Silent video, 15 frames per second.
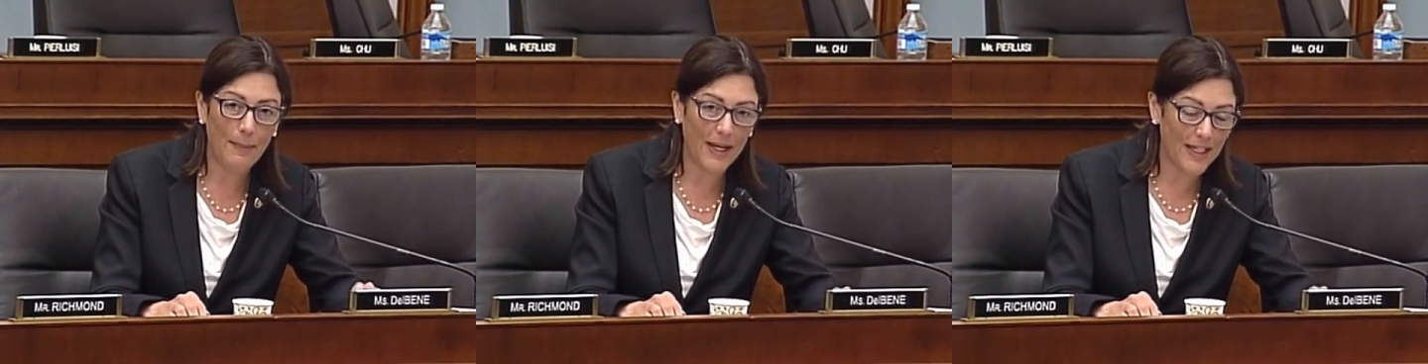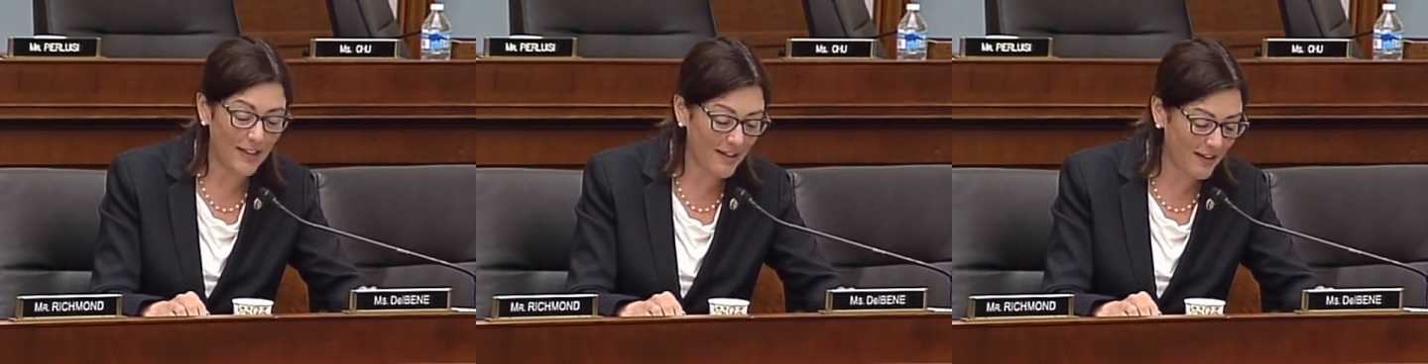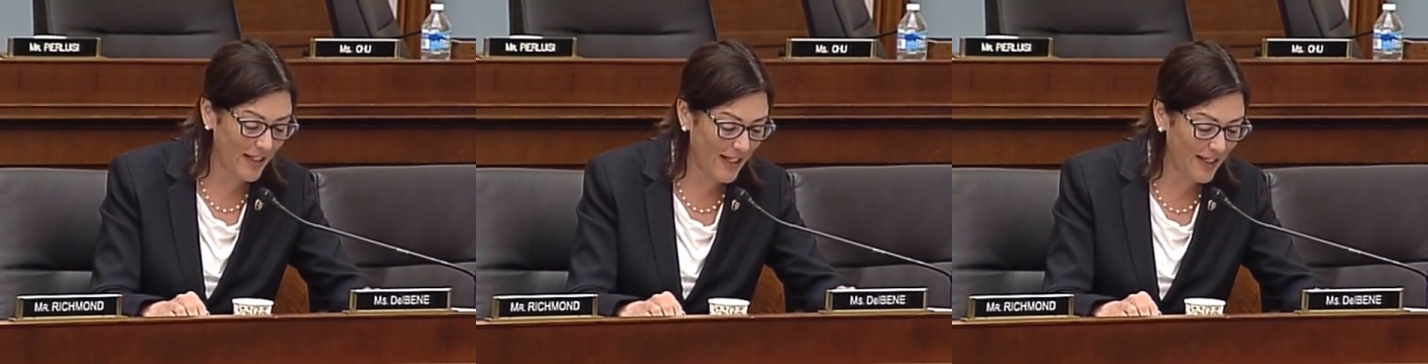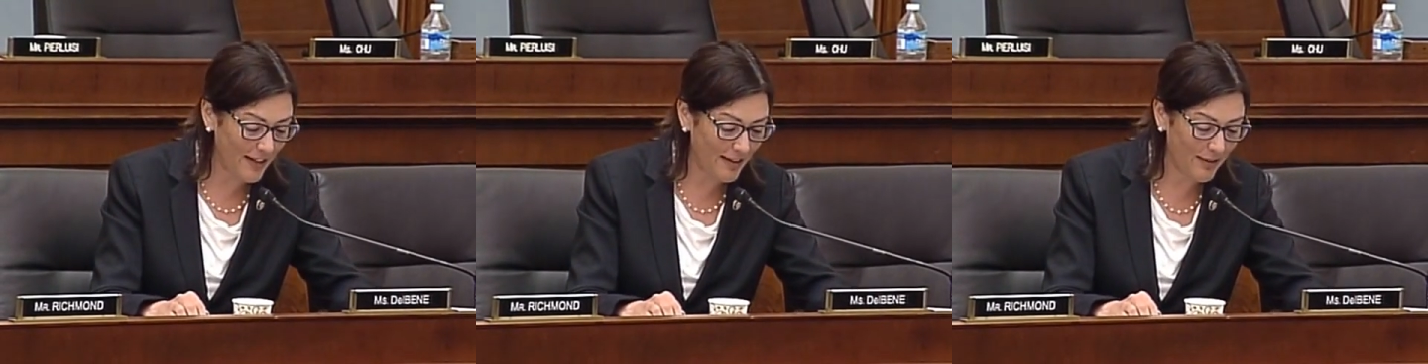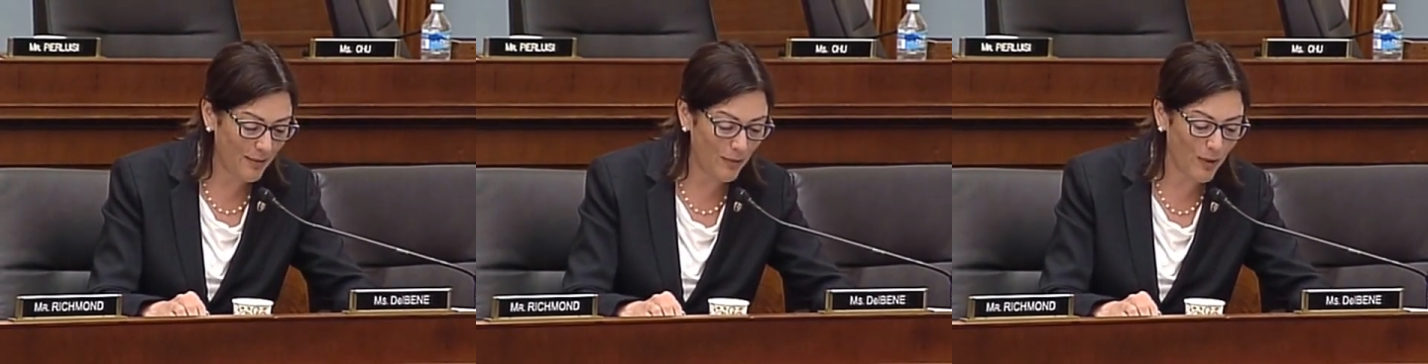But
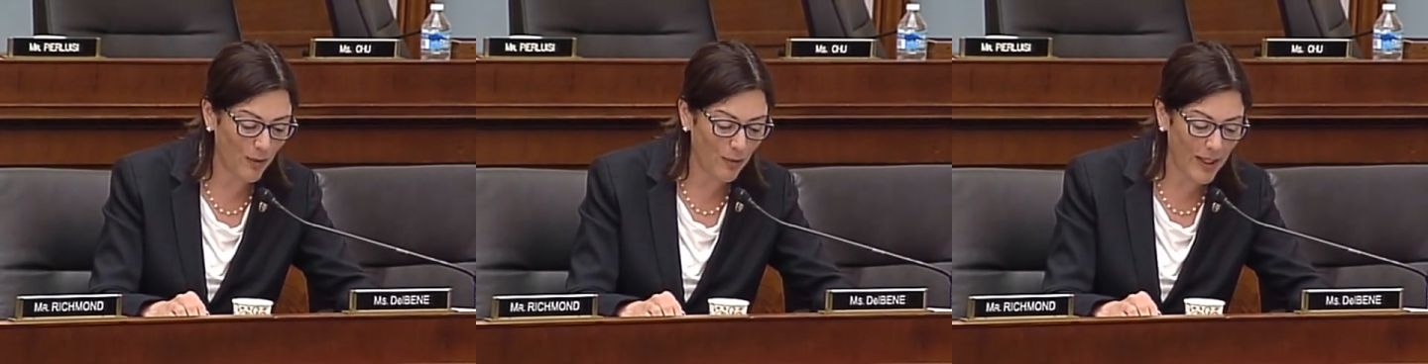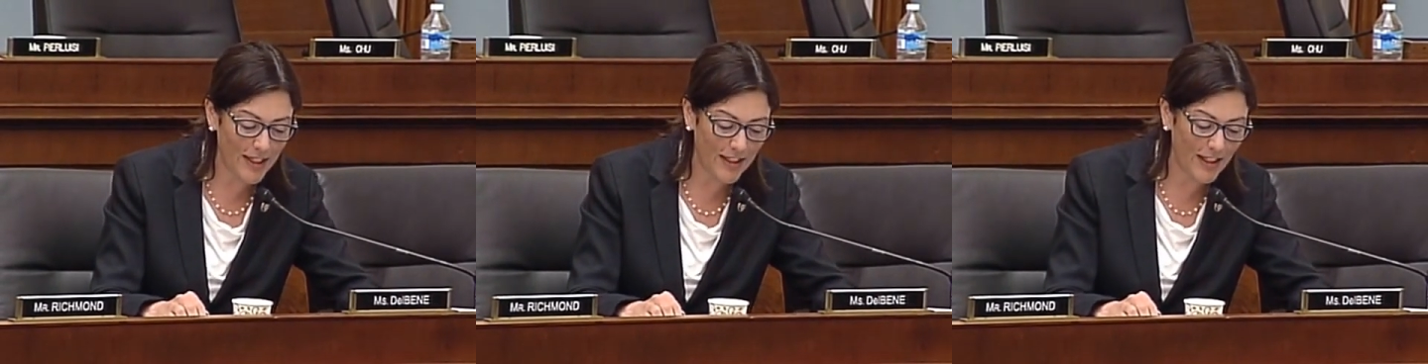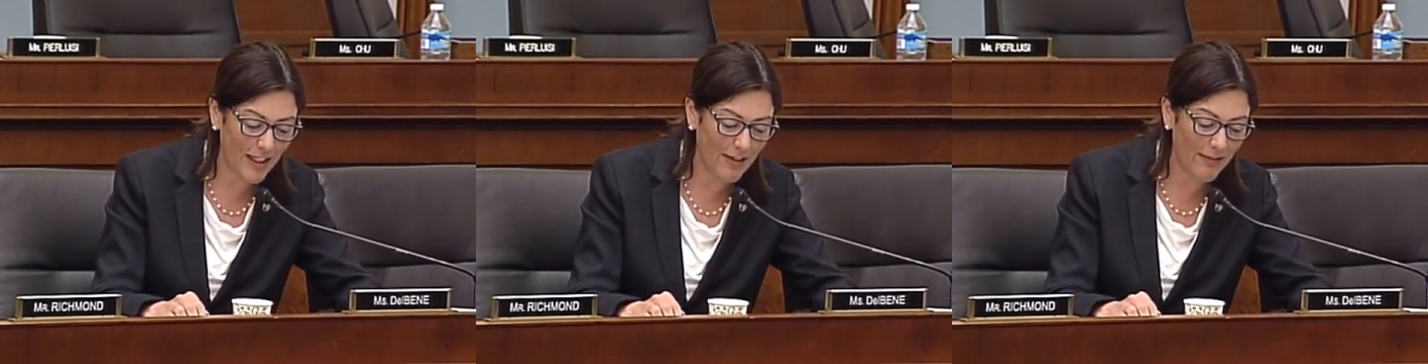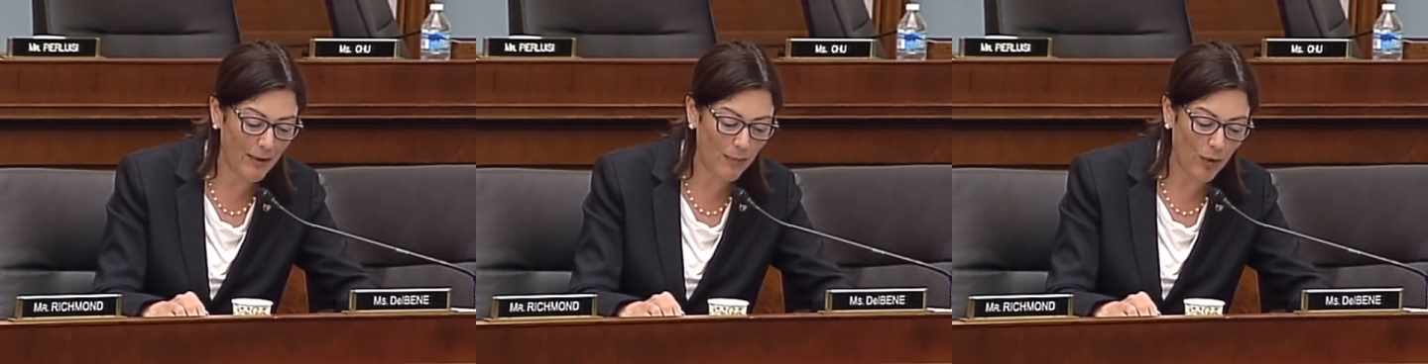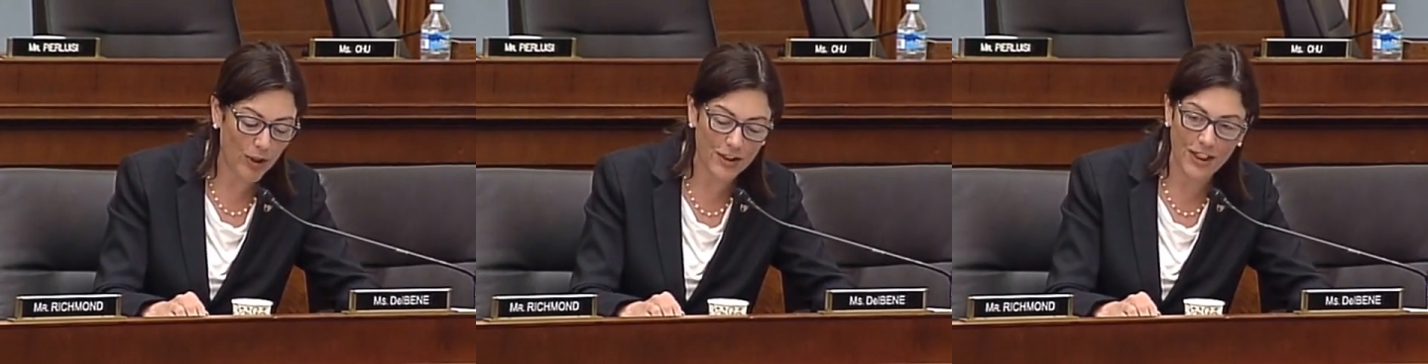instead, we're wasting
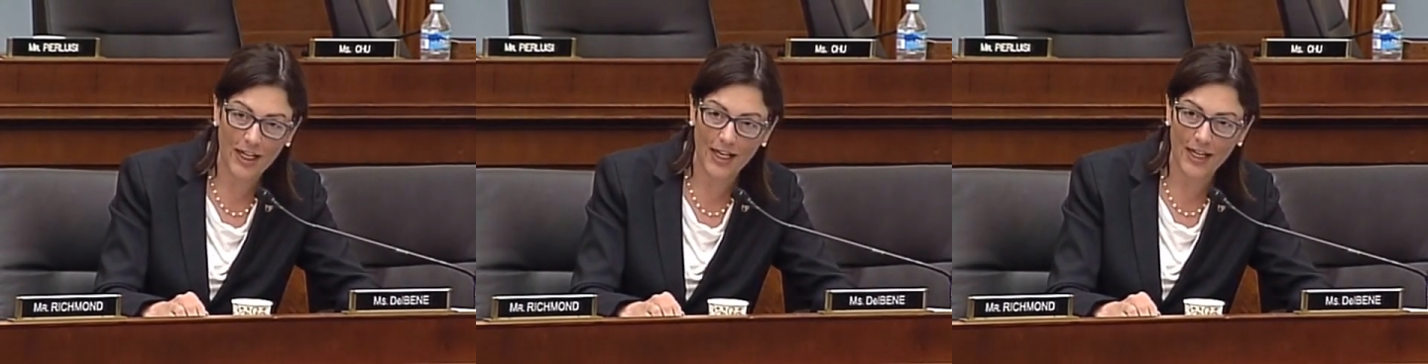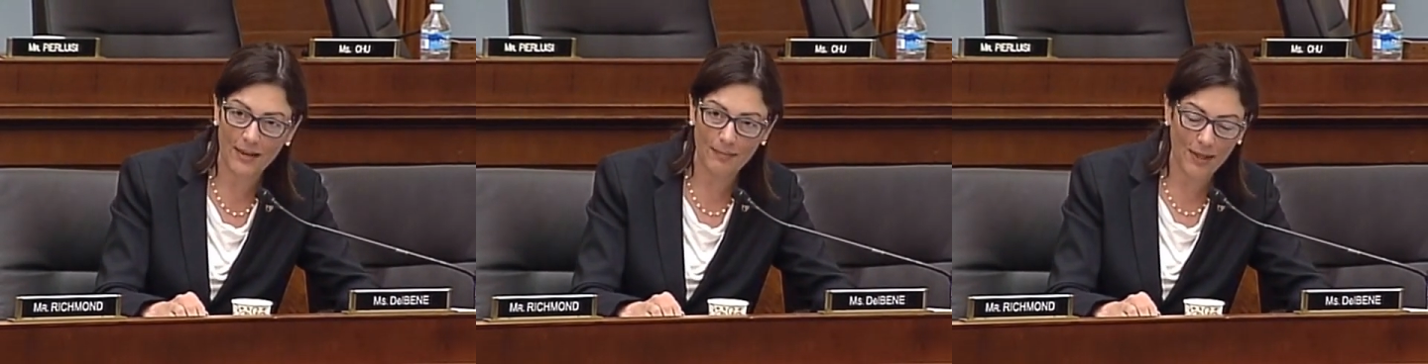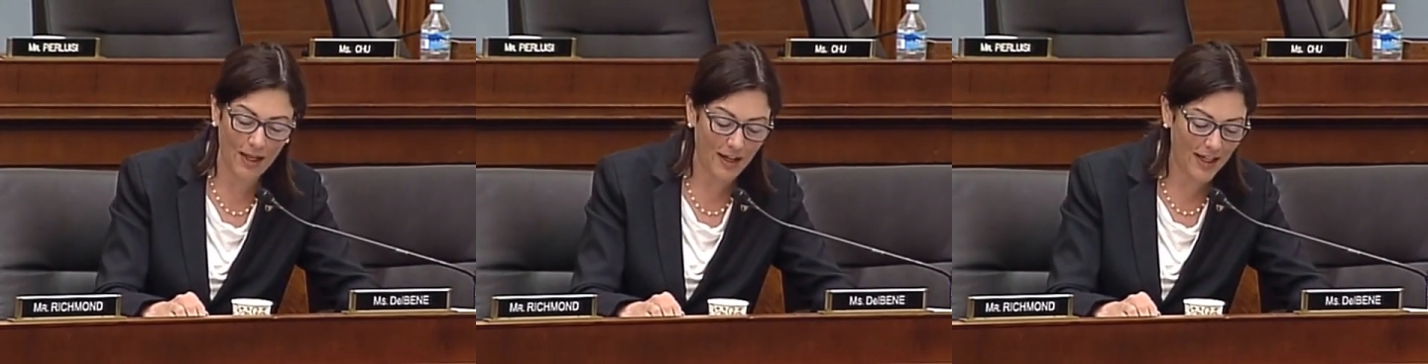even more time